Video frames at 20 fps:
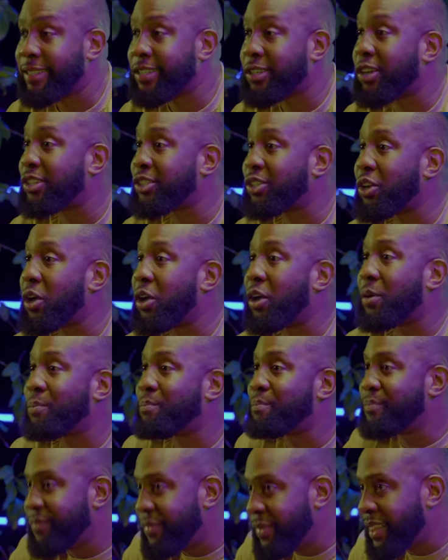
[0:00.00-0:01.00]
It's because
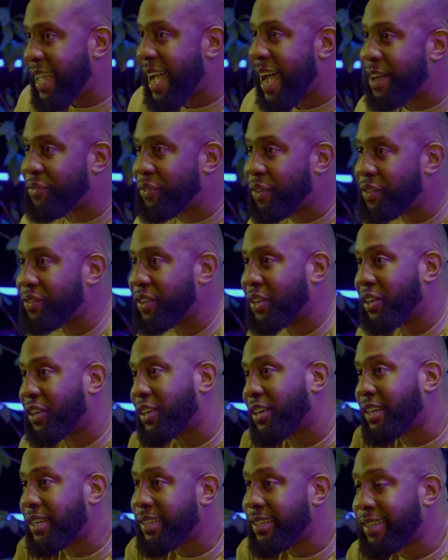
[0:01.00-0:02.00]
your half of
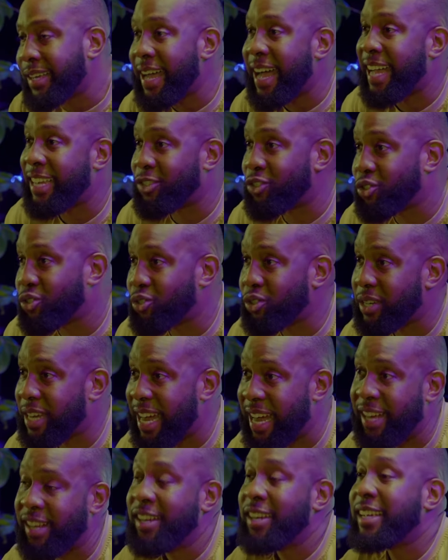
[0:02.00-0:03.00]
your
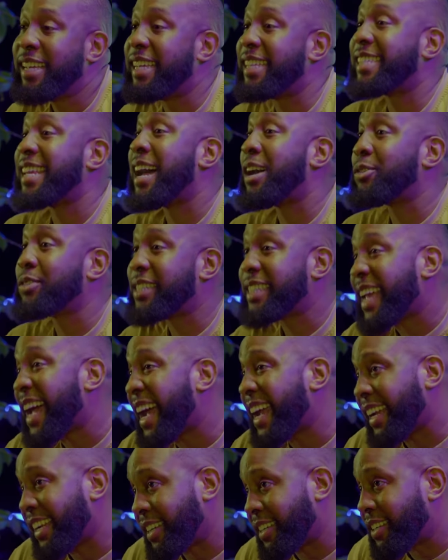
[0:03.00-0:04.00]
azuka is
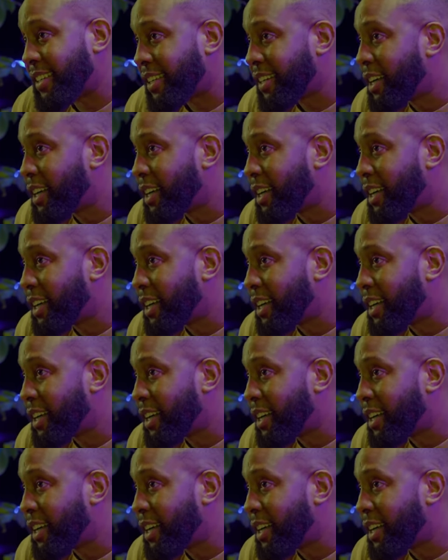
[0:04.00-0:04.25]
outside.